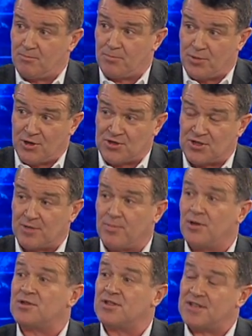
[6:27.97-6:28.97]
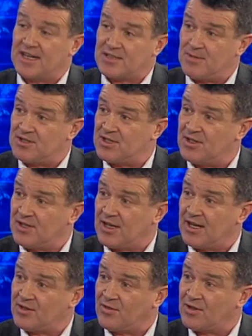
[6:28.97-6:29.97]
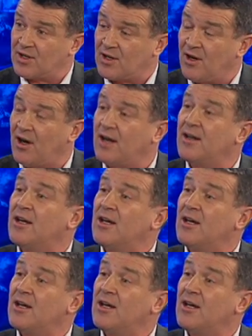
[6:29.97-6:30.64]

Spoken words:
person-to-person text messaging is on the decline,